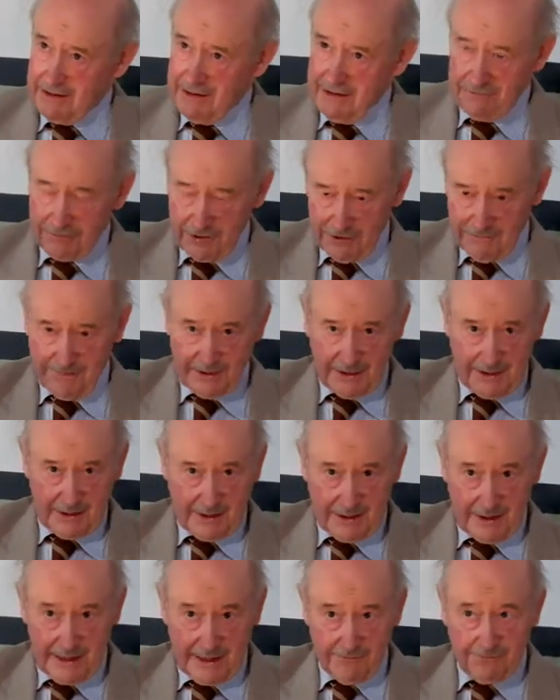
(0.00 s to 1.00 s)
from the
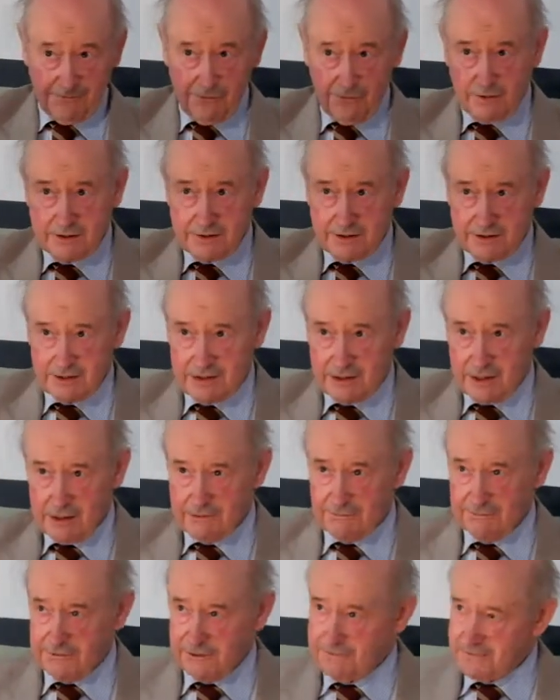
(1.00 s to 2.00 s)
late 40s, the early
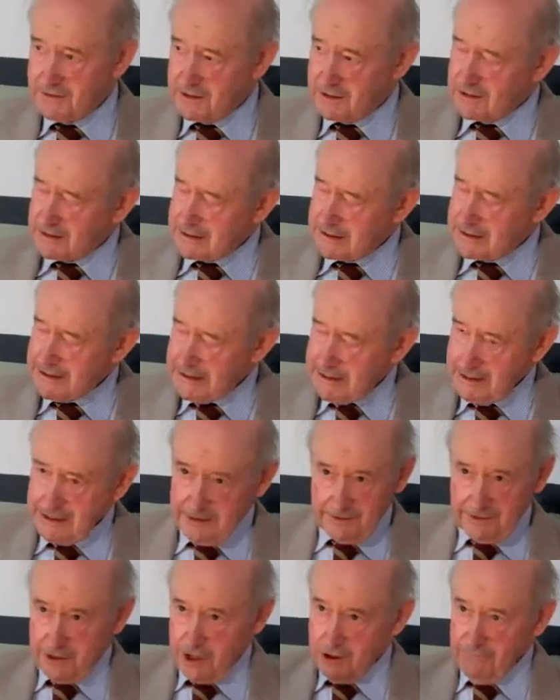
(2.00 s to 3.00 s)
50s.
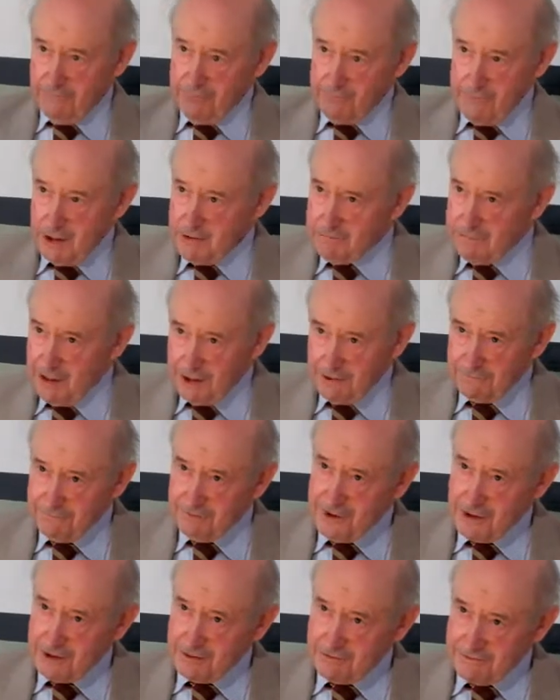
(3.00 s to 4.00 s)
No mobile
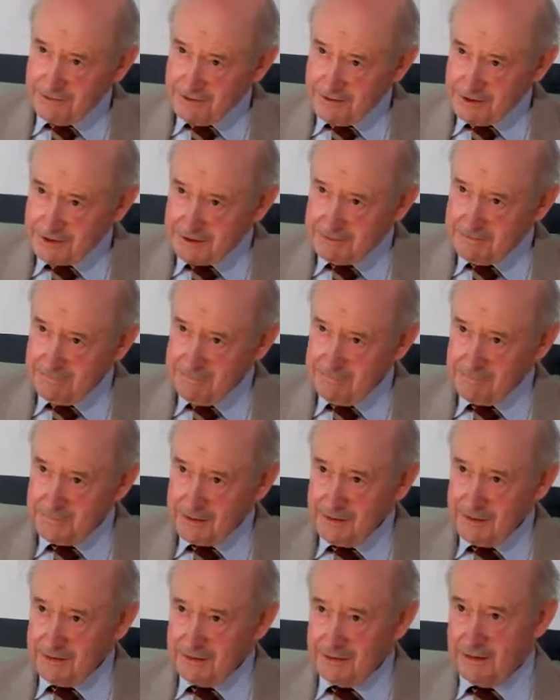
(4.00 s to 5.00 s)
phones.
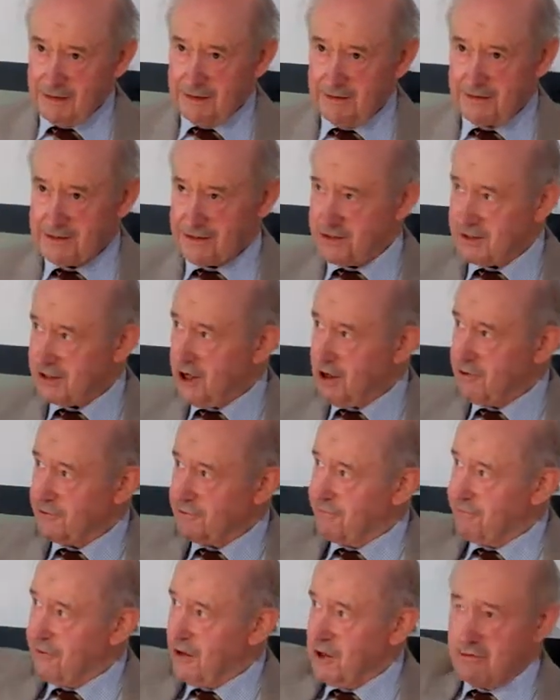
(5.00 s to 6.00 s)
There's the odd
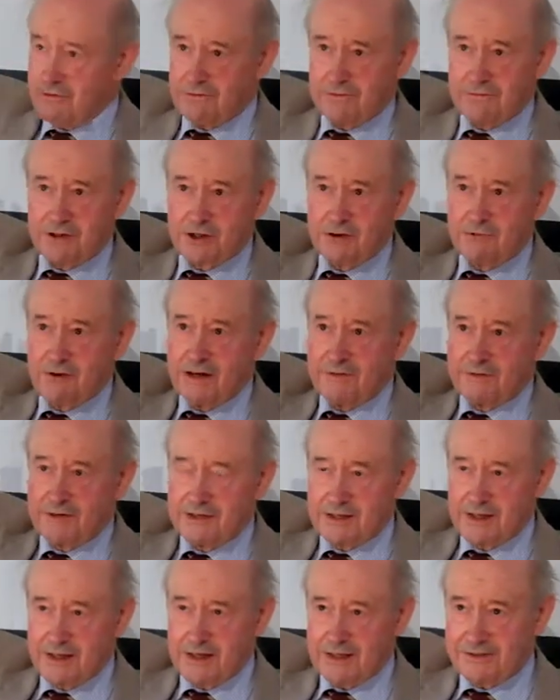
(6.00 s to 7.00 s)
phone 200
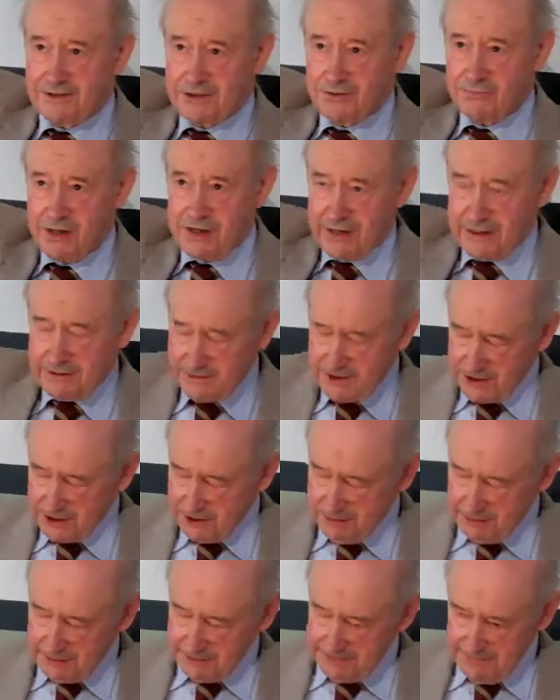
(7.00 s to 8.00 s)
yards away and
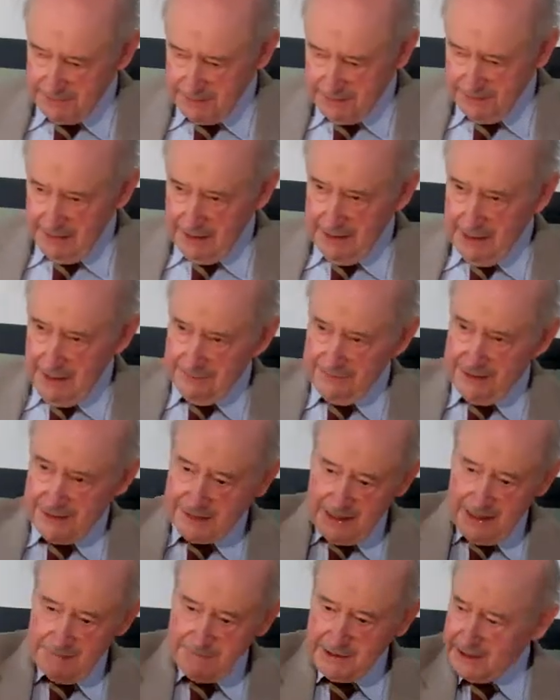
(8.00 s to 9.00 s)
so on. And they're
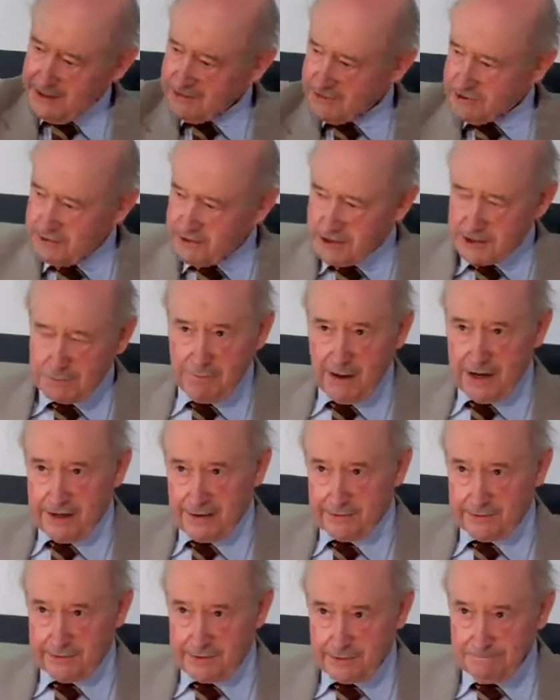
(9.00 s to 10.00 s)
coming into this
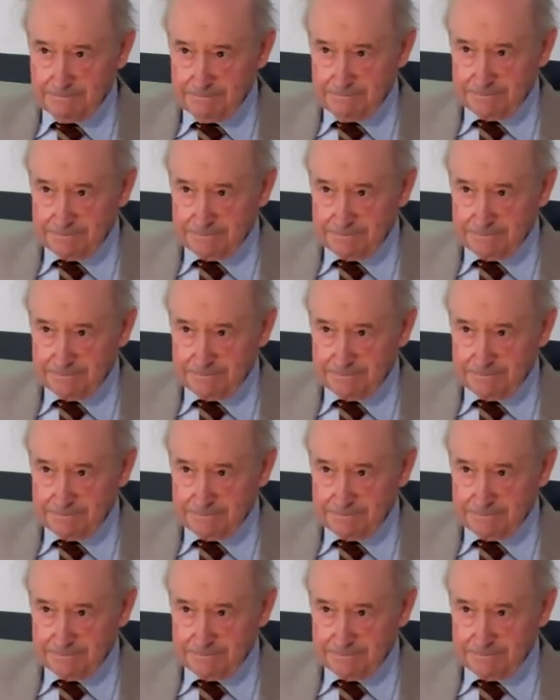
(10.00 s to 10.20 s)
barrack room,